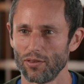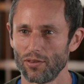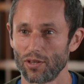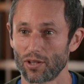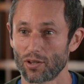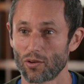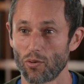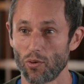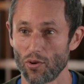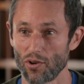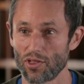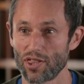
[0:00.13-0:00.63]
The
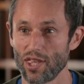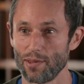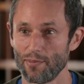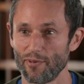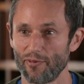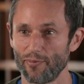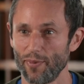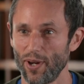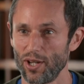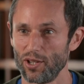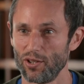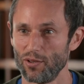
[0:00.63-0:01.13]
core theme
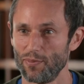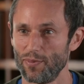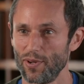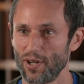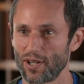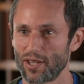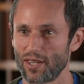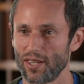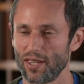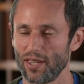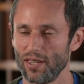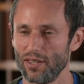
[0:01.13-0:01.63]
of my new
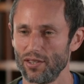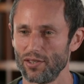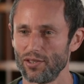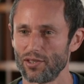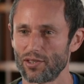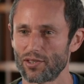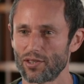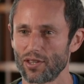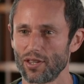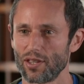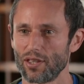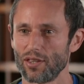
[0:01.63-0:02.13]
book
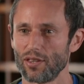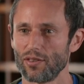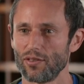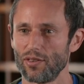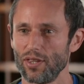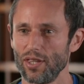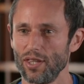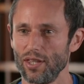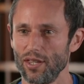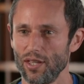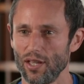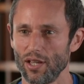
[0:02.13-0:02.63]
is
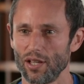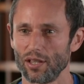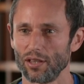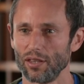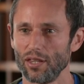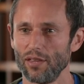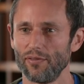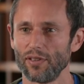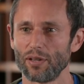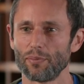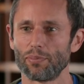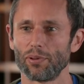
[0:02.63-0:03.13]
the
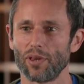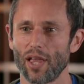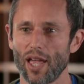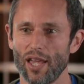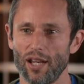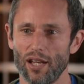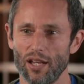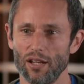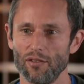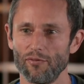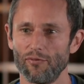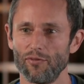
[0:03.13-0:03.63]
living
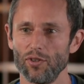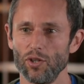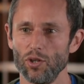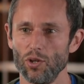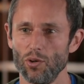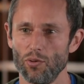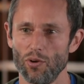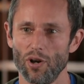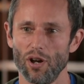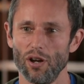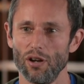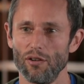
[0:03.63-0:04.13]
planet
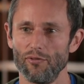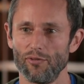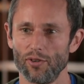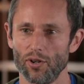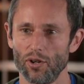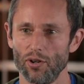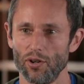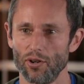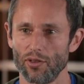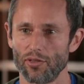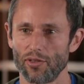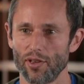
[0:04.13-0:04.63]
view of
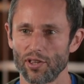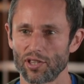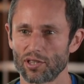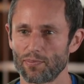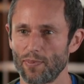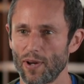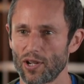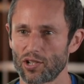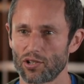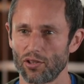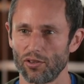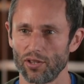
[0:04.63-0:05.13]
Earth,
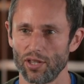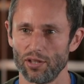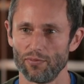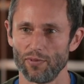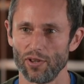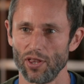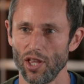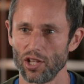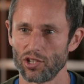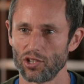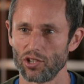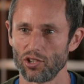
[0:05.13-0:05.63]
especially in
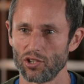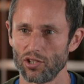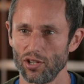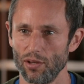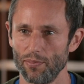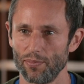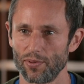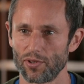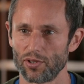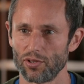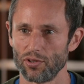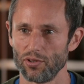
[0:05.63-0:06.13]

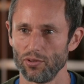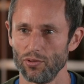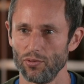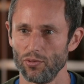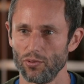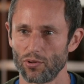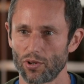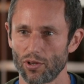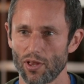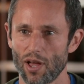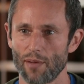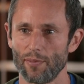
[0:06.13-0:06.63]
relationship
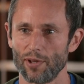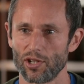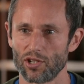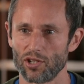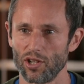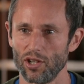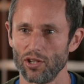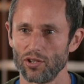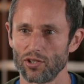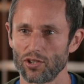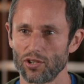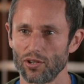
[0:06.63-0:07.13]
to climate
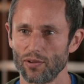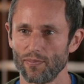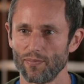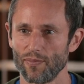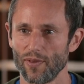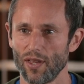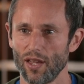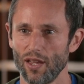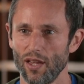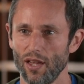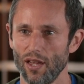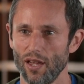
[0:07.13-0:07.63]
change,
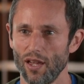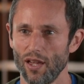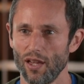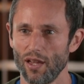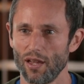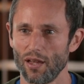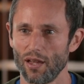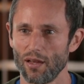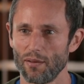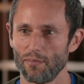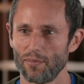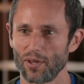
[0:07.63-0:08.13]

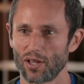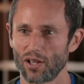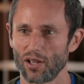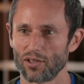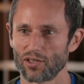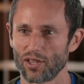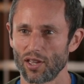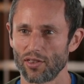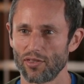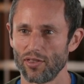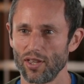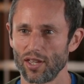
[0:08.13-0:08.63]

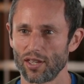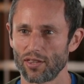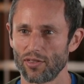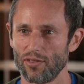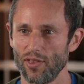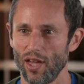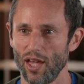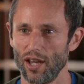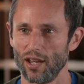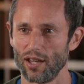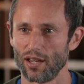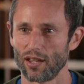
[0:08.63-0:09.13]
because I think
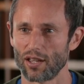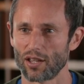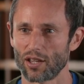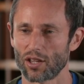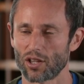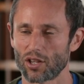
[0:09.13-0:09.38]
that